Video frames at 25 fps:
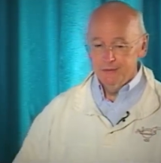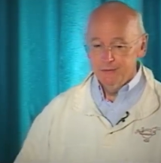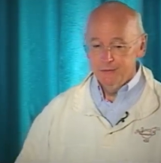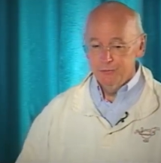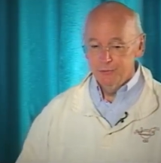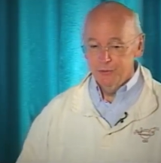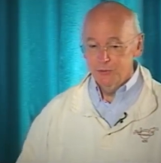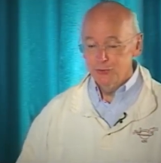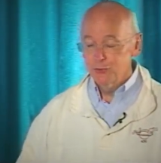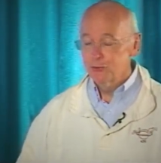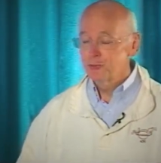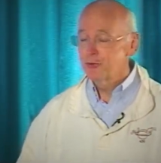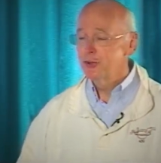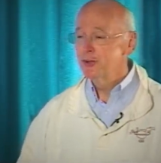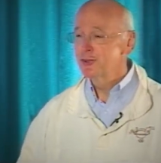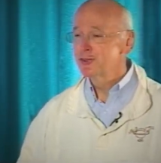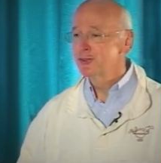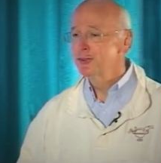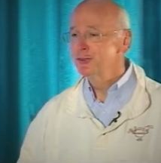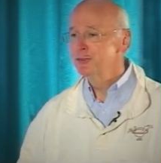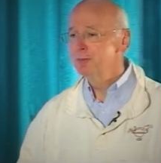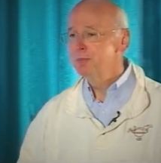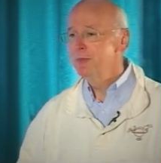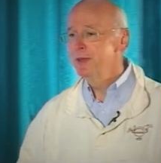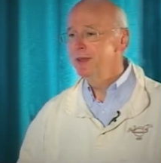
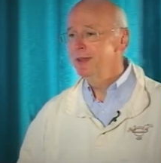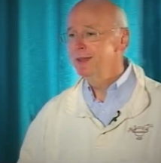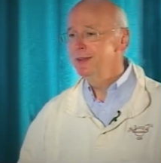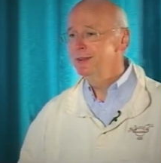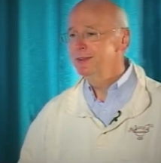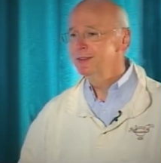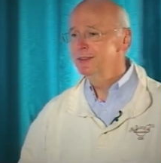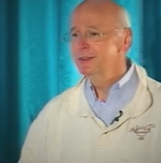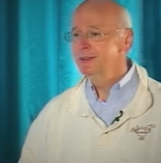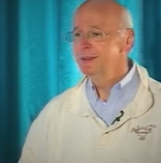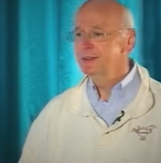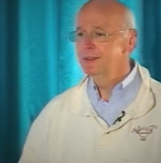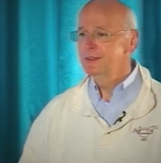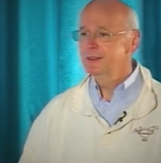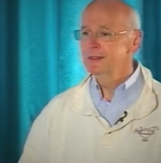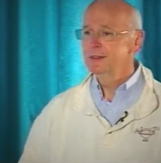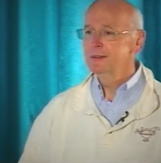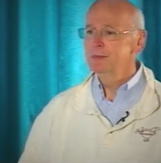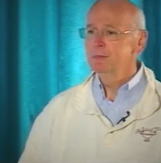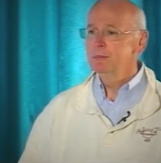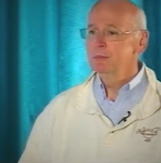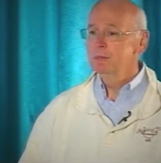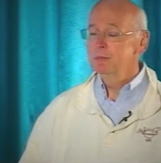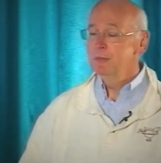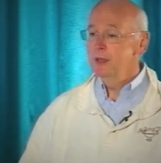registrations made. And
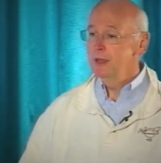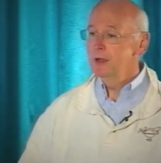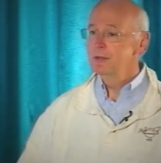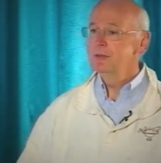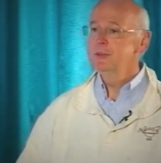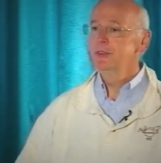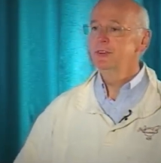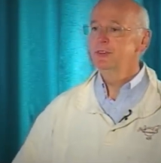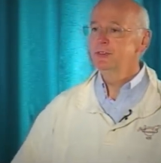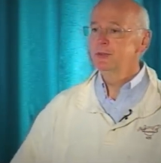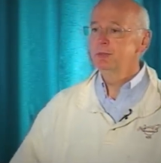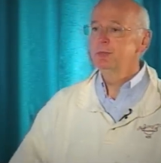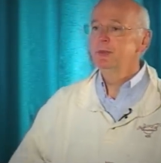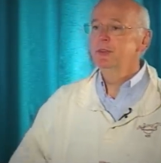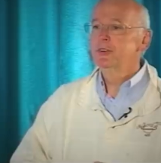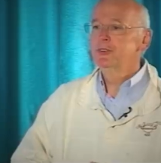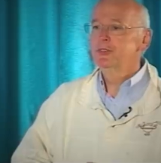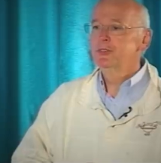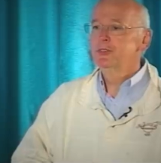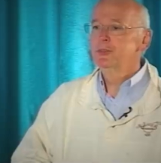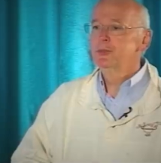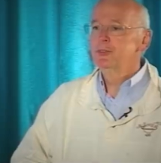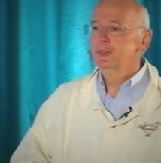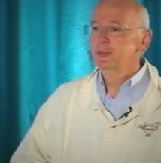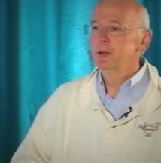Mary is the
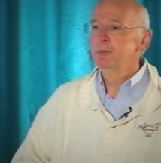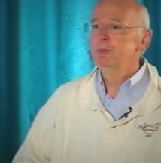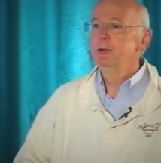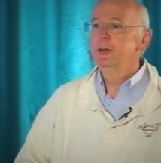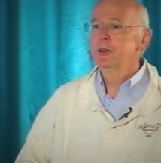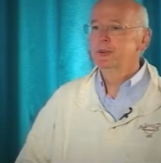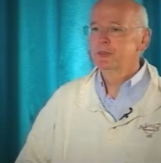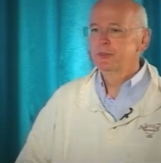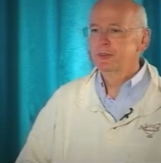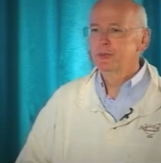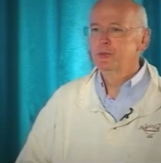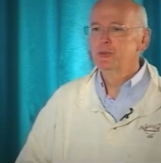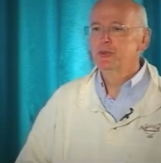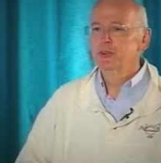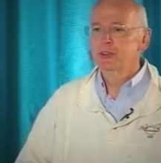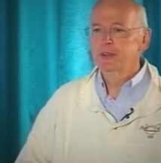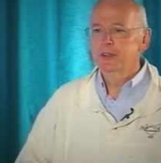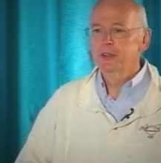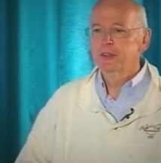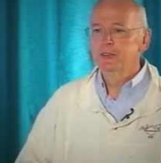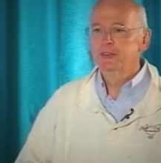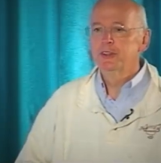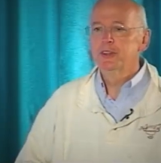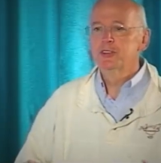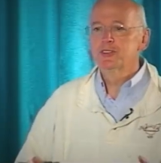person who's not part of the
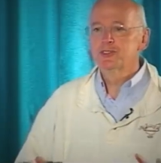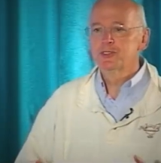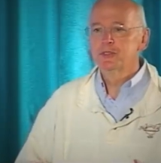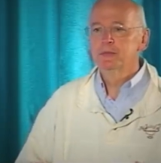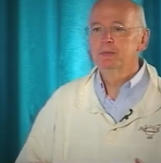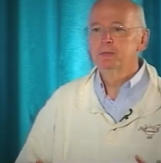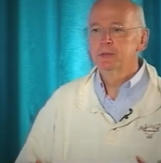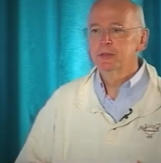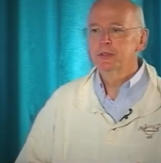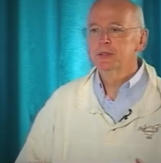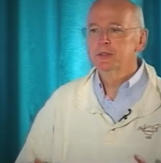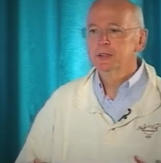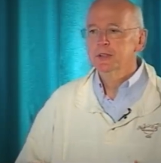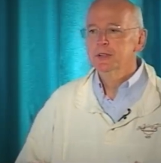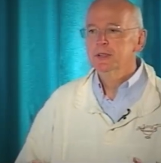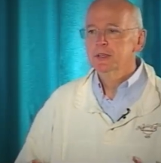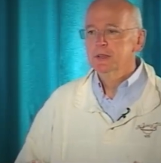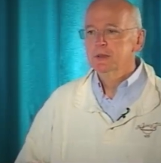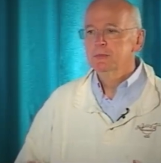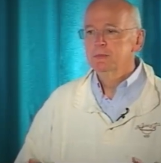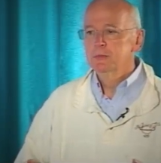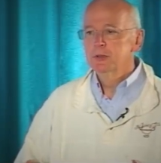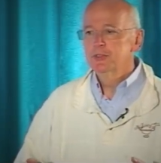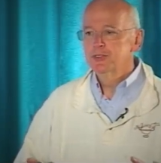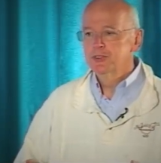organization,
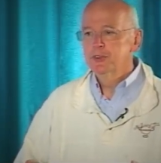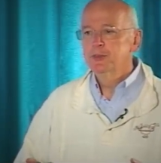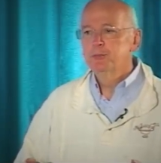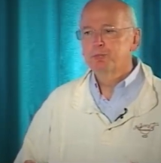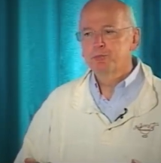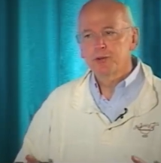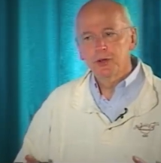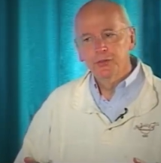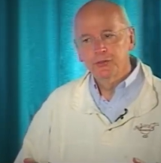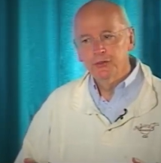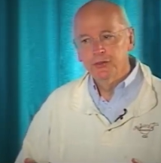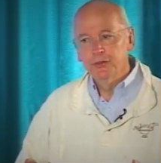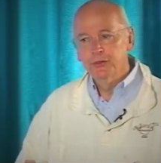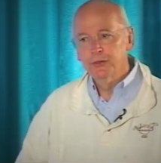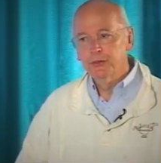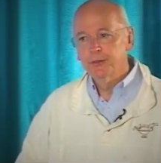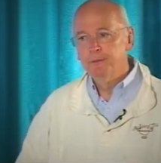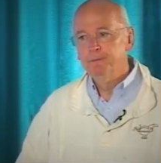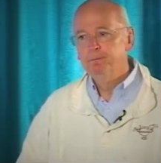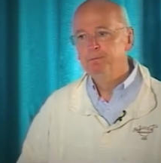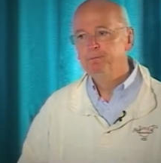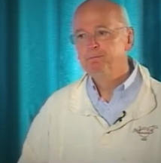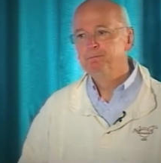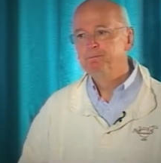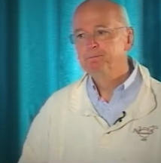but she's present.
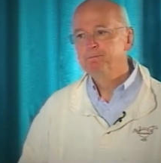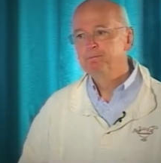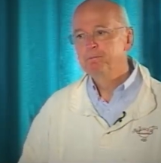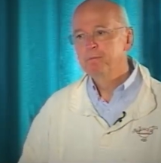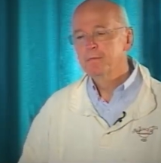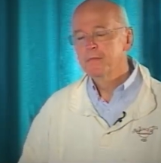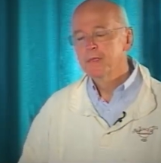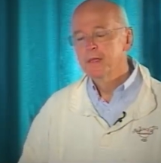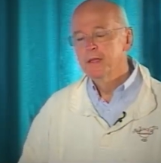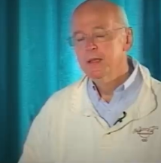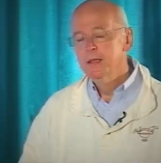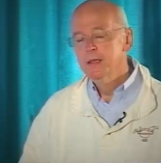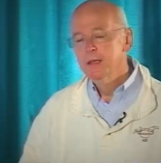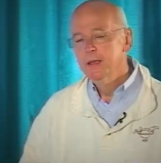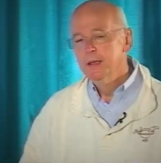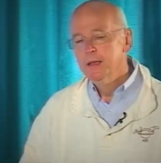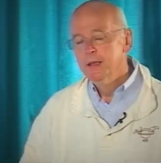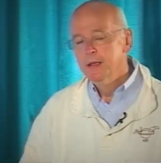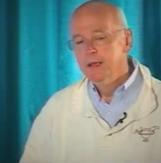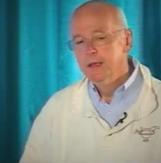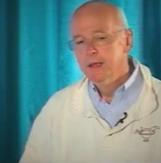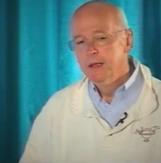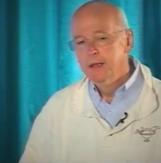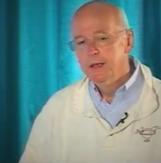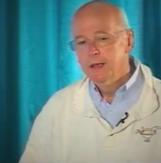
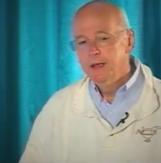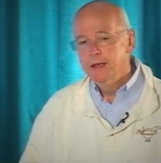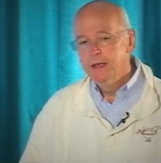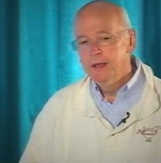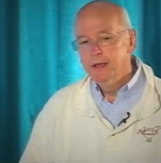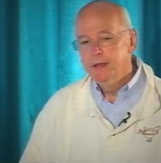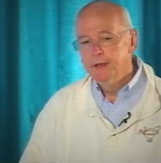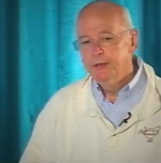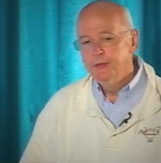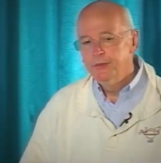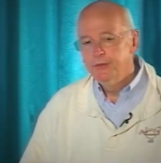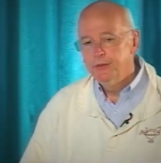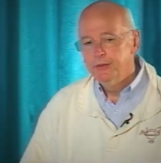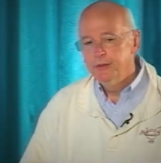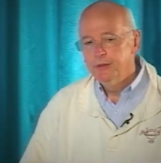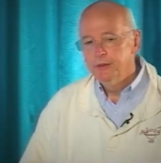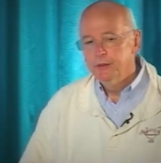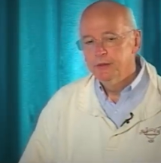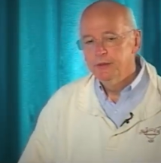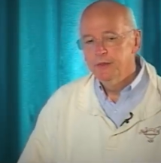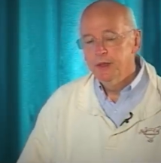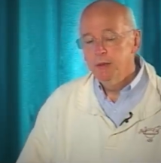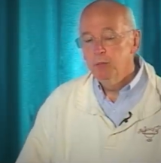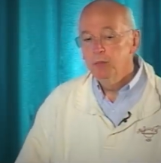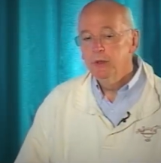And
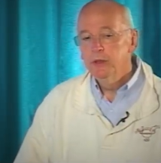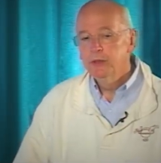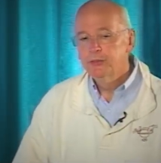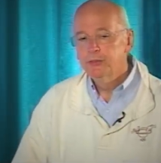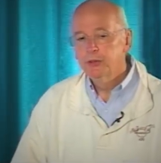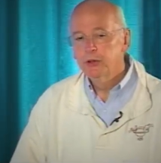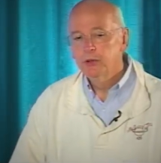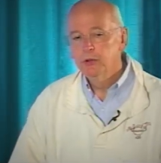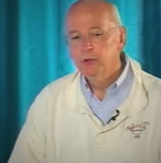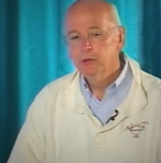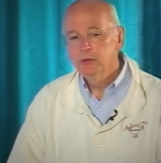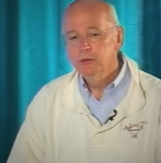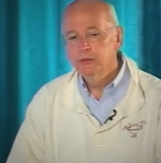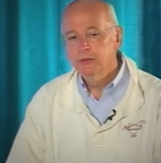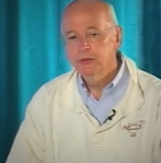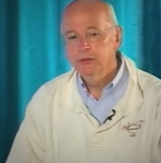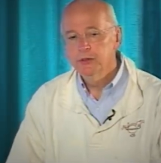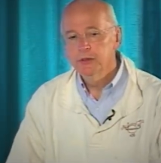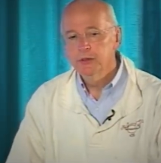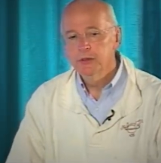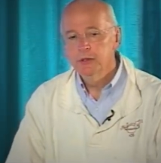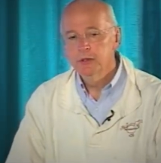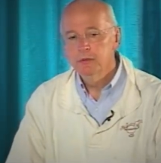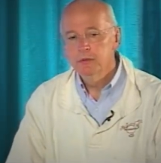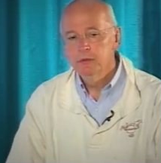then we're told
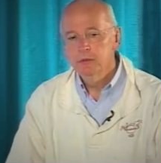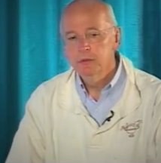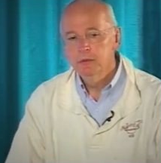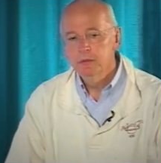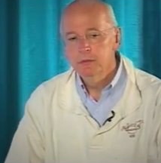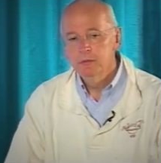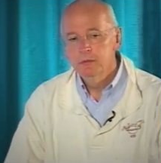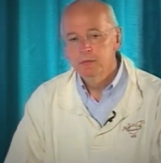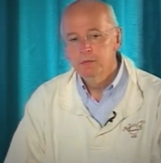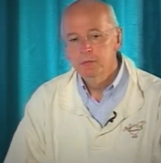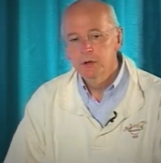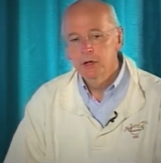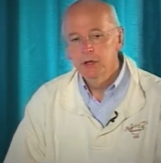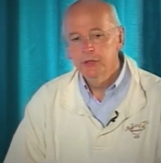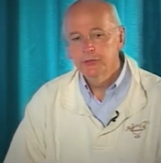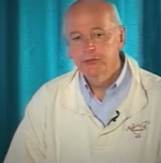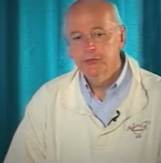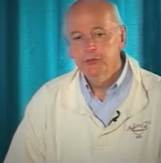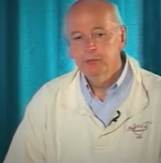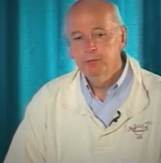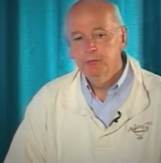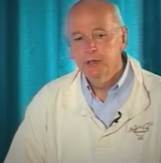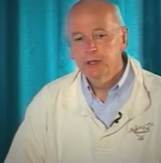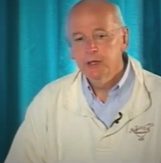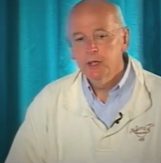that
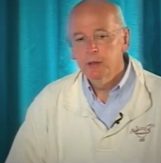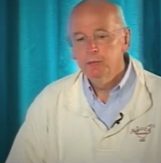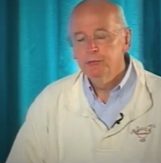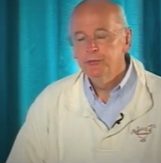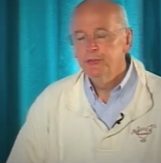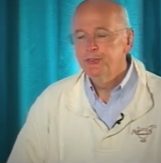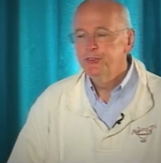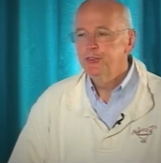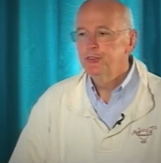Martha becomes